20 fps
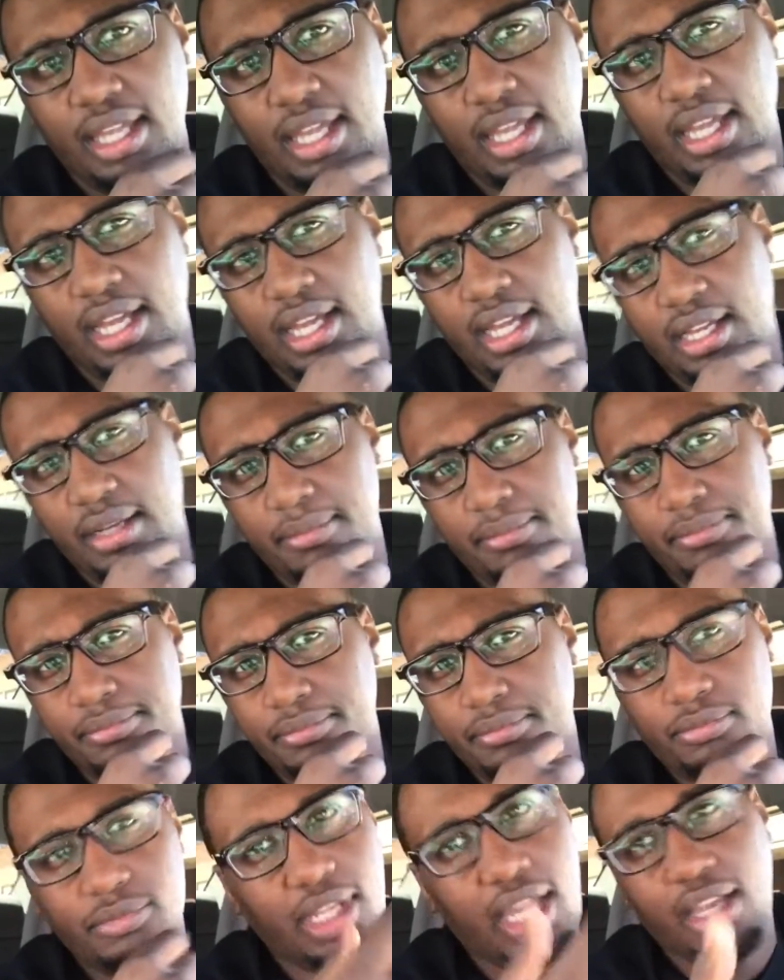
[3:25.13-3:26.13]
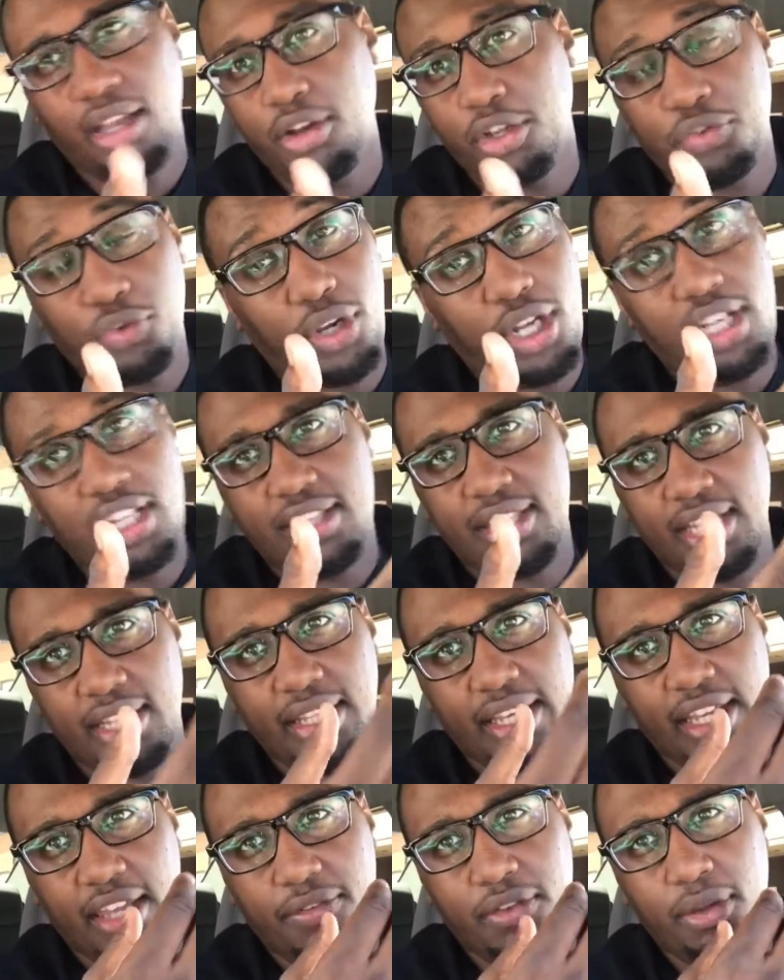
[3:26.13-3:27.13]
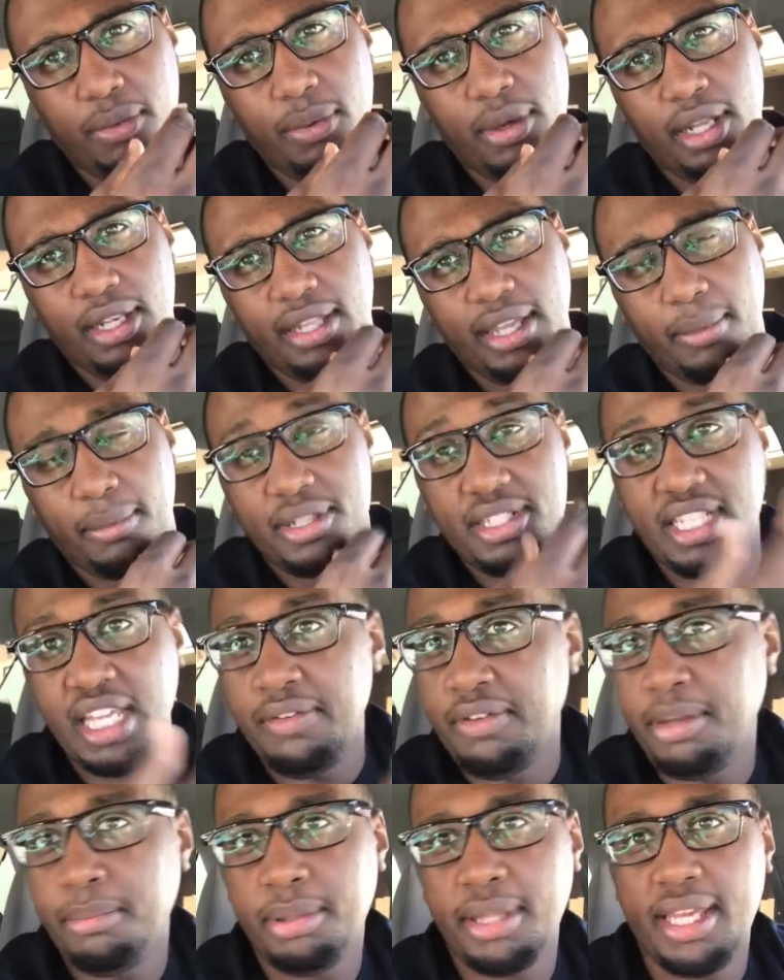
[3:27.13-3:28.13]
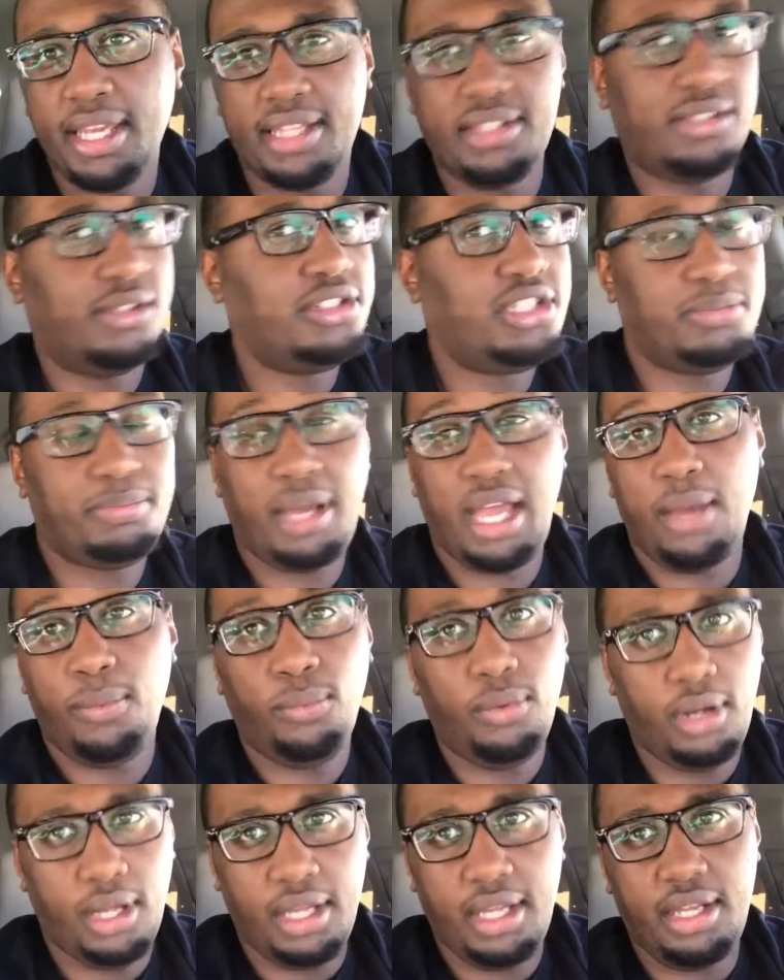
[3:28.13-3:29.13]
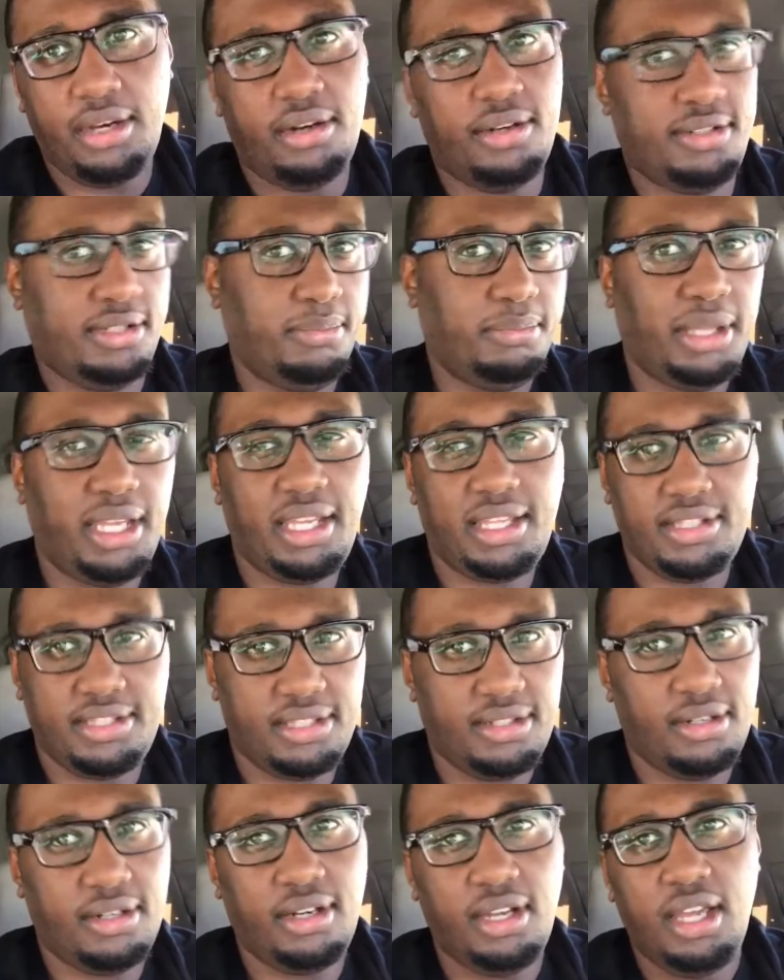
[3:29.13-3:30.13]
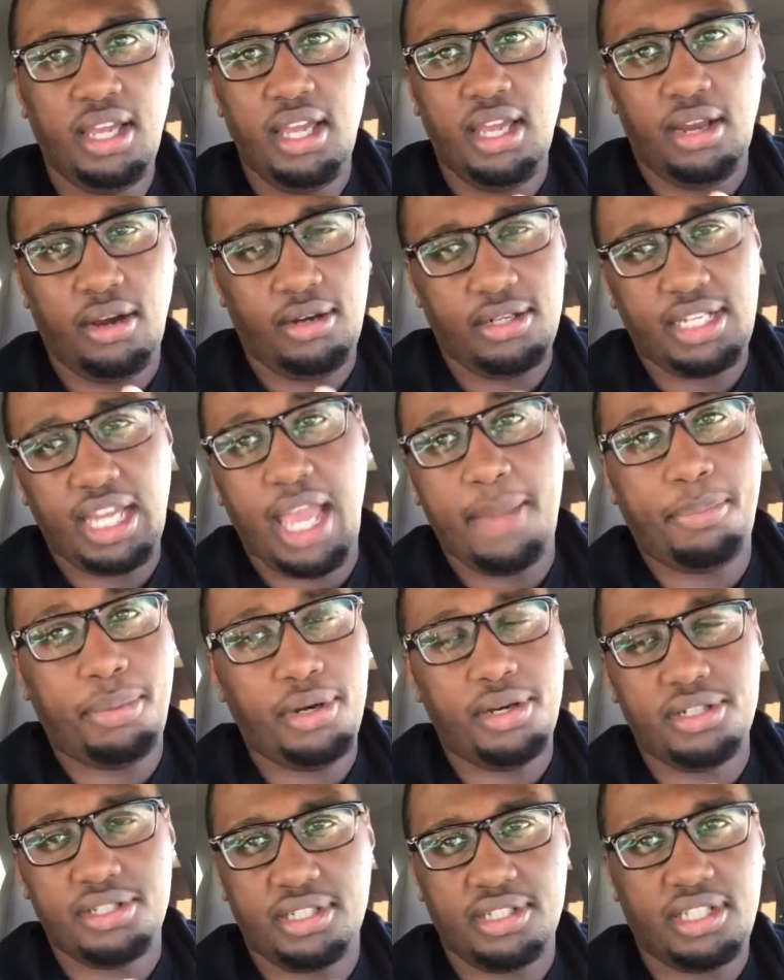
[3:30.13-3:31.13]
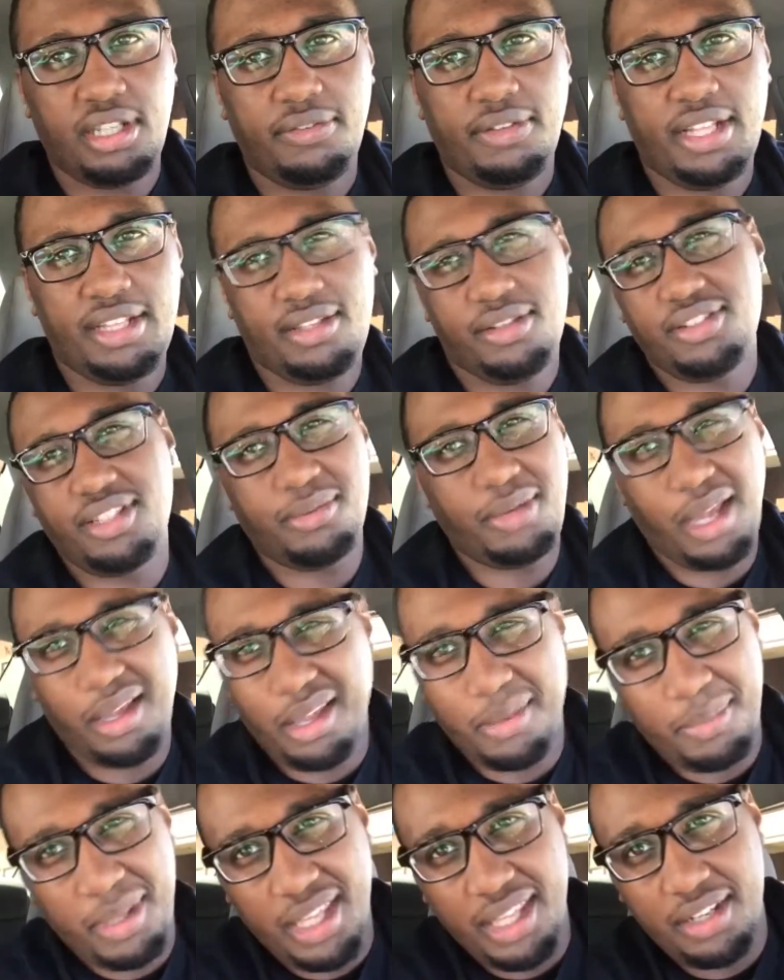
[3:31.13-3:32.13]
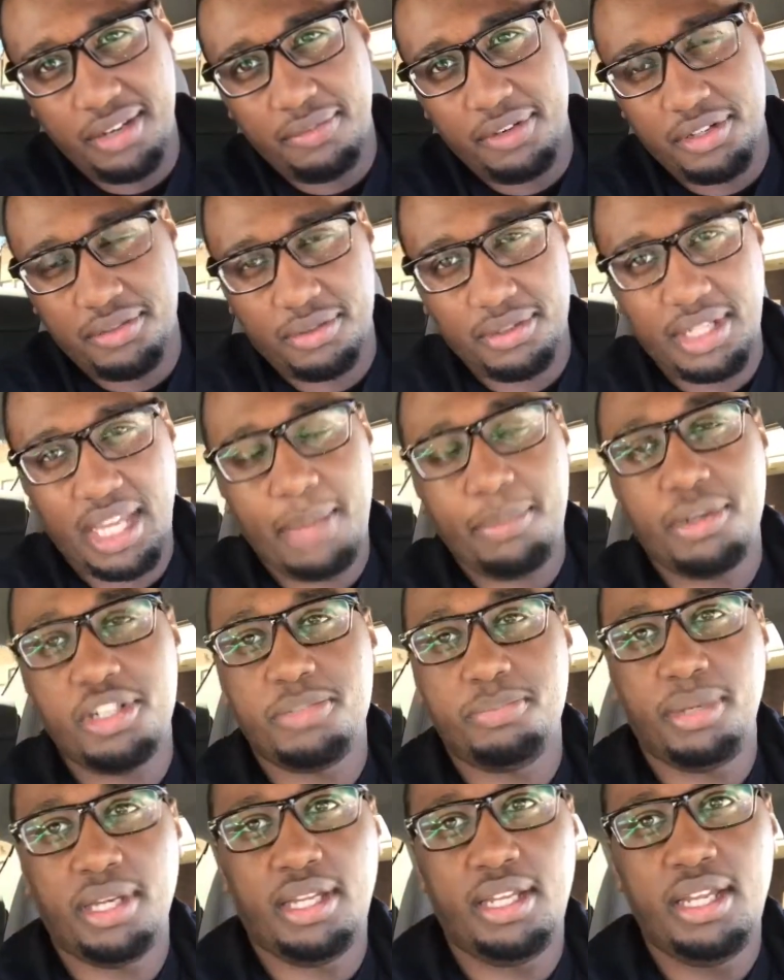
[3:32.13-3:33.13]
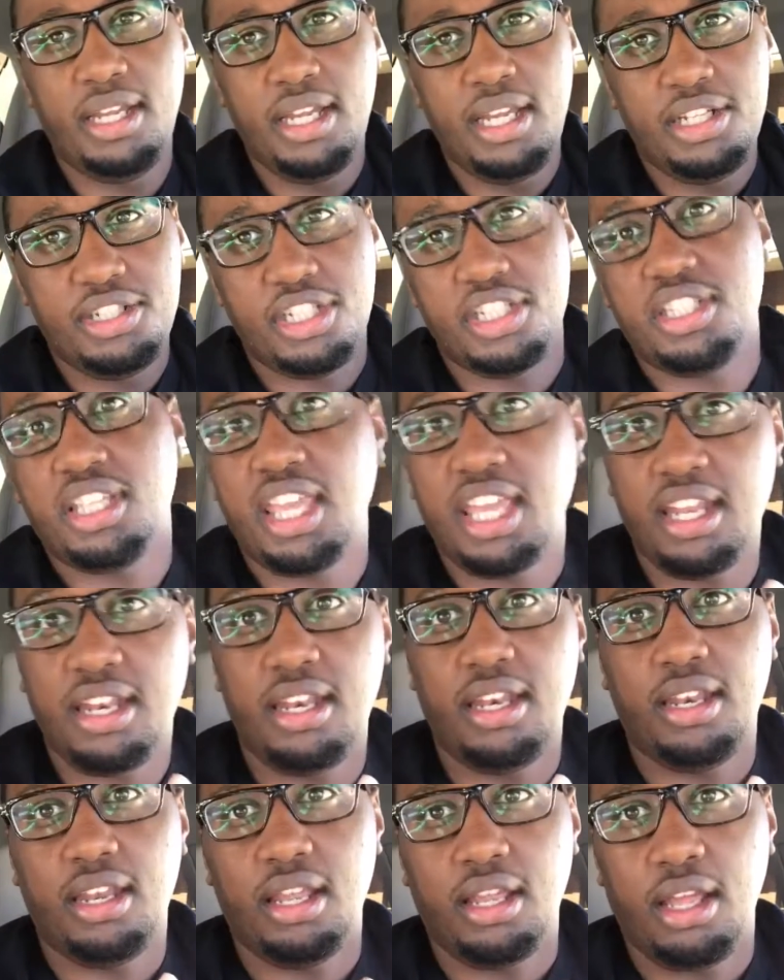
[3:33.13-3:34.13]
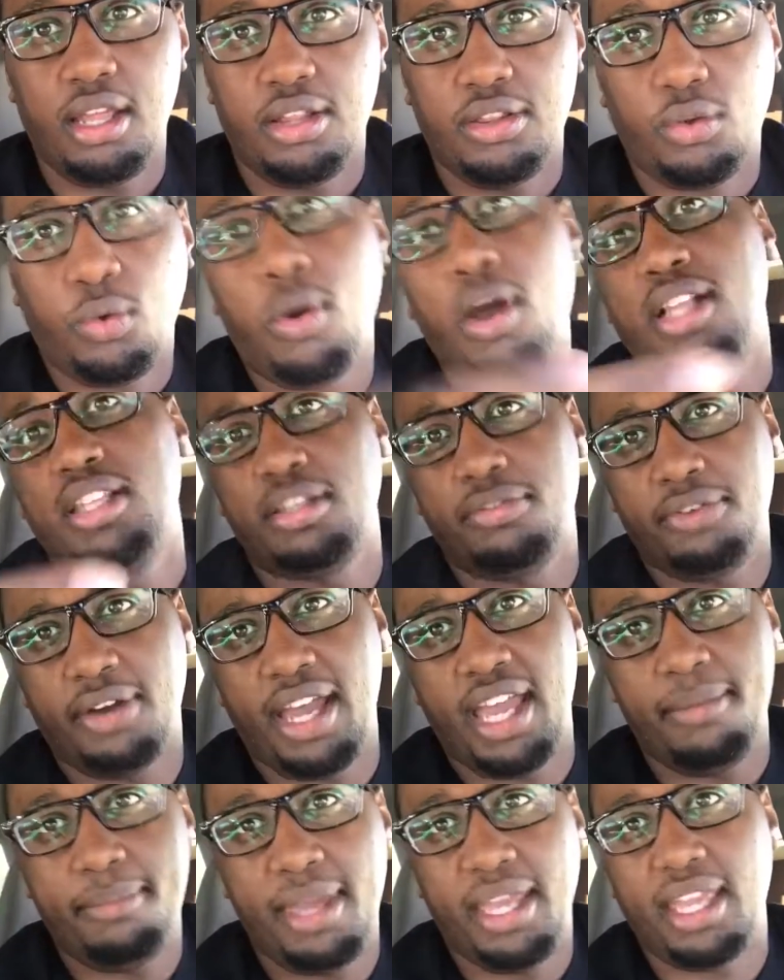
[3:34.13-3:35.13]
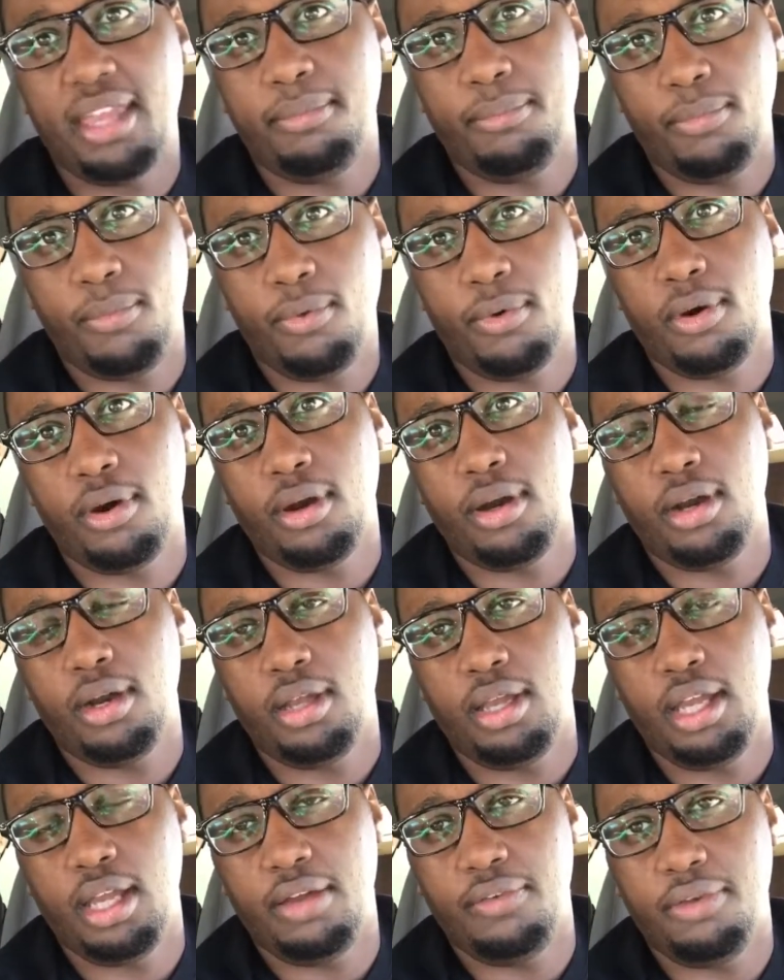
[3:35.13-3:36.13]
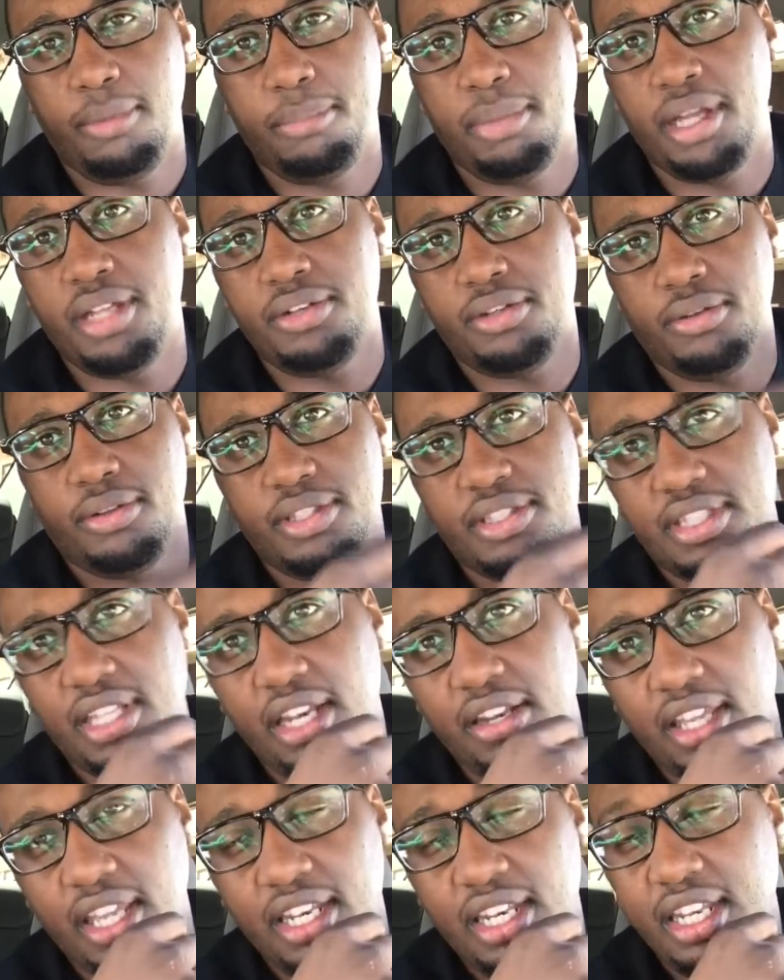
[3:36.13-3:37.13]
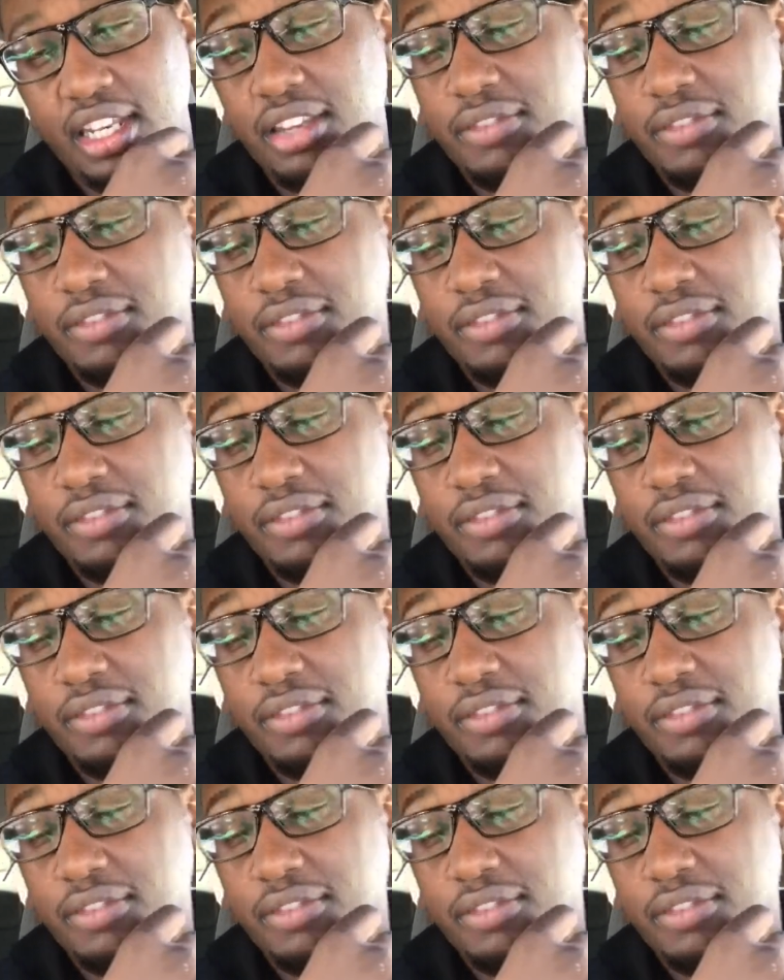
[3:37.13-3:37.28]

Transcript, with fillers: um, that goes for anything like if you want like receiving blankets don't just buy one or blankets or or diapers or stuff like those not going to be individual diapers but just get quantify it make it more of a bundle instead of getting